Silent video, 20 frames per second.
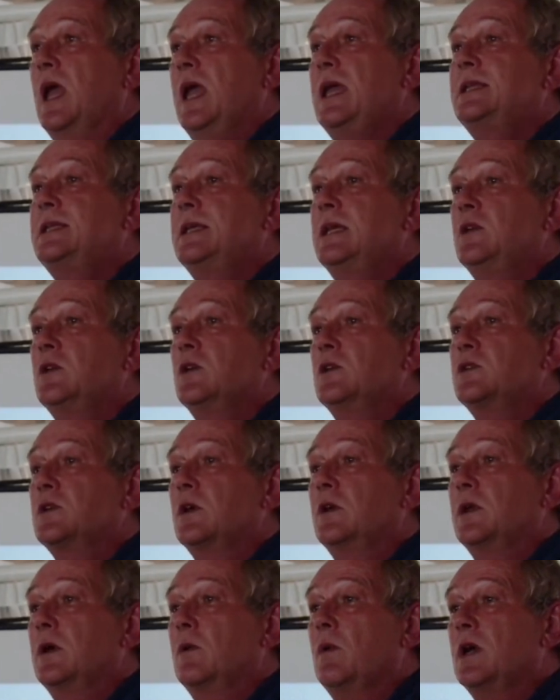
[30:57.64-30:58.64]
18 years
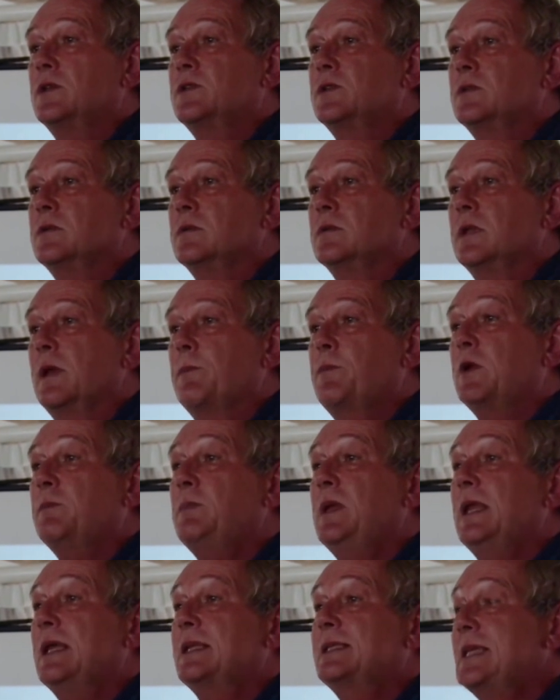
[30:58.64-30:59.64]
old I was. They
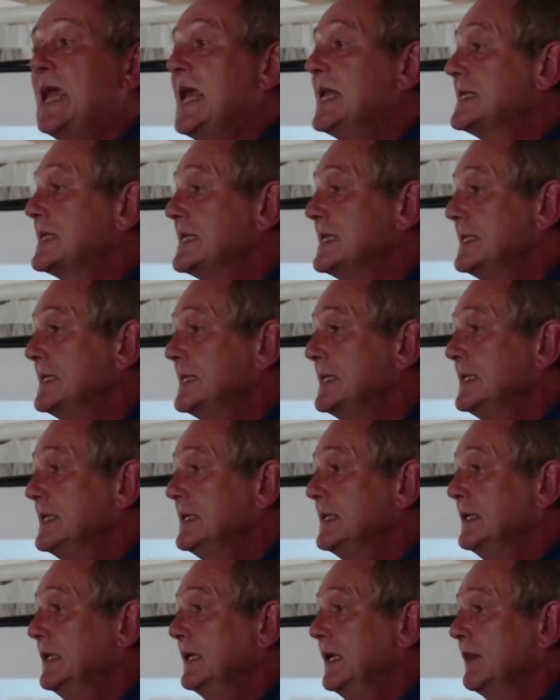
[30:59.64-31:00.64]
put me in a tent.
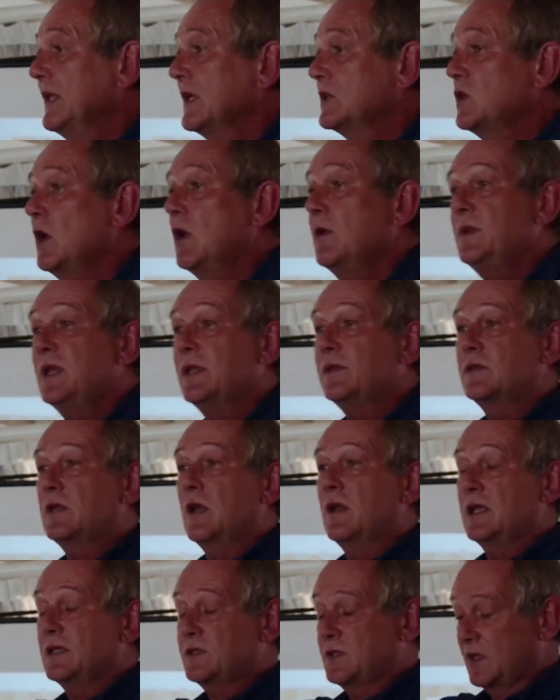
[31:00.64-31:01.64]
They told me,
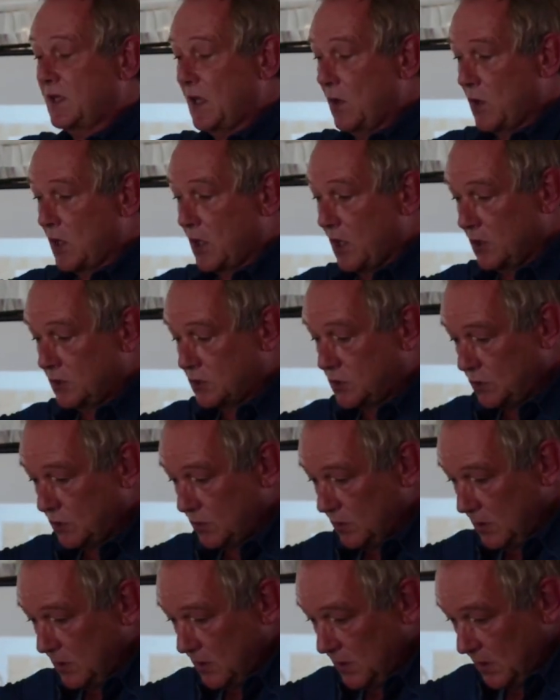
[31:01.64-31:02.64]
told us that they were going
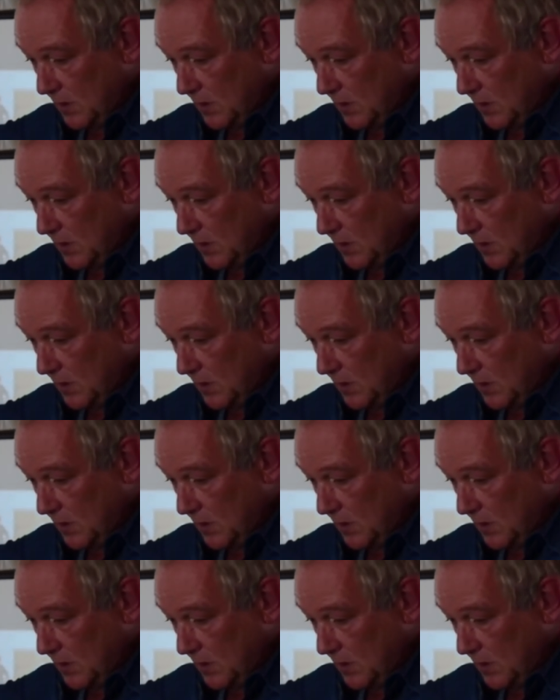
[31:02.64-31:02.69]
to